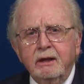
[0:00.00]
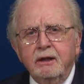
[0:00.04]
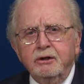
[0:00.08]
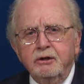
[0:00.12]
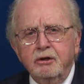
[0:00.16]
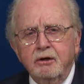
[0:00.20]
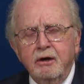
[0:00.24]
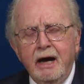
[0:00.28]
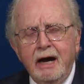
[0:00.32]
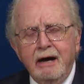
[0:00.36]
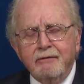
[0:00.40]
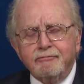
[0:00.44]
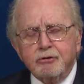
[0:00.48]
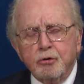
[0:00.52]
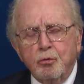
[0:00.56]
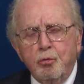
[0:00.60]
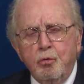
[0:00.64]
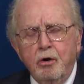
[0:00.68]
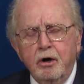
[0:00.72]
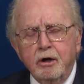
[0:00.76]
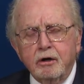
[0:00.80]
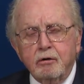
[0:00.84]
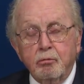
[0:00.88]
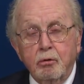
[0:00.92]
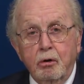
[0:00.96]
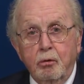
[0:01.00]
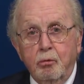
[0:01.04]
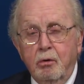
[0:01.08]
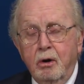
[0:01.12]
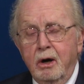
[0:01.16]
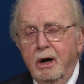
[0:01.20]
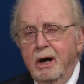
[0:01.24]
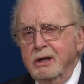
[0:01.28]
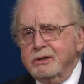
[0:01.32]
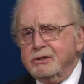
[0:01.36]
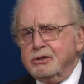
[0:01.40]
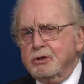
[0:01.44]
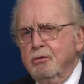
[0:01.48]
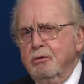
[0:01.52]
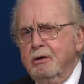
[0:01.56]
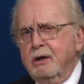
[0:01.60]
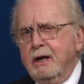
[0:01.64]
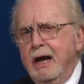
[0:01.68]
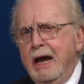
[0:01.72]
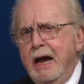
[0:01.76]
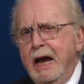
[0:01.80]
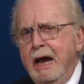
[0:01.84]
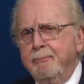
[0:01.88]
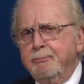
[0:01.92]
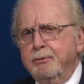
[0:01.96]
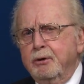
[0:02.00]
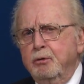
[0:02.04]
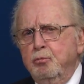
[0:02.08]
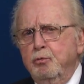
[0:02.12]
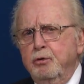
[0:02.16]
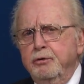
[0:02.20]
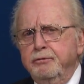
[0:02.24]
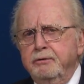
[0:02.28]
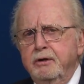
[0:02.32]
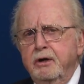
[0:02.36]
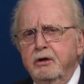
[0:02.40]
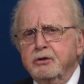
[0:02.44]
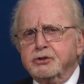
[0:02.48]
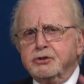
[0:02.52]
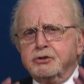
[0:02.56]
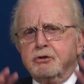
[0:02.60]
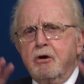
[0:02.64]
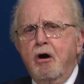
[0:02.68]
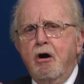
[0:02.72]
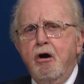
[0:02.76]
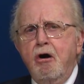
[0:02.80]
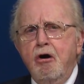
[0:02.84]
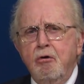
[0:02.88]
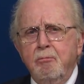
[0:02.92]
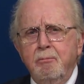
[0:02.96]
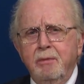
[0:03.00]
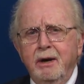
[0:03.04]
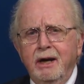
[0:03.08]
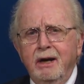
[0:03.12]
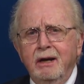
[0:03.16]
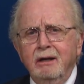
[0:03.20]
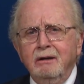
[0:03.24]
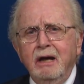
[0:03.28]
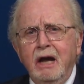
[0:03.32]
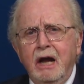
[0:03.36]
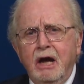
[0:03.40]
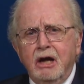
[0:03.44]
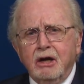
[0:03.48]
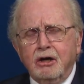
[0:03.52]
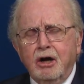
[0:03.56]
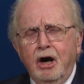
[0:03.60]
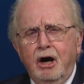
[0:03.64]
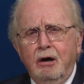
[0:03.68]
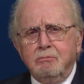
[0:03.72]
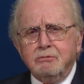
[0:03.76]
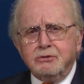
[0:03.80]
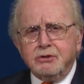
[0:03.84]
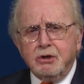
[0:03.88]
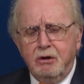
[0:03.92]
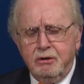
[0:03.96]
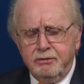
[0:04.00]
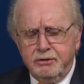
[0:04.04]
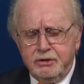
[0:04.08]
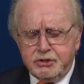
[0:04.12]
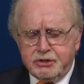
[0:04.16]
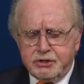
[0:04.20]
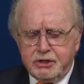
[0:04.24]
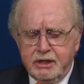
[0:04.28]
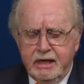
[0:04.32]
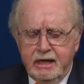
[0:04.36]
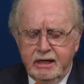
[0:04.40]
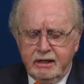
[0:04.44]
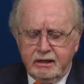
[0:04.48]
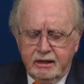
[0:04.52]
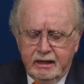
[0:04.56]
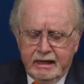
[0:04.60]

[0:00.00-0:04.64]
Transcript: you have to wonder, well, what's going to happen when their strong man comes on the scene?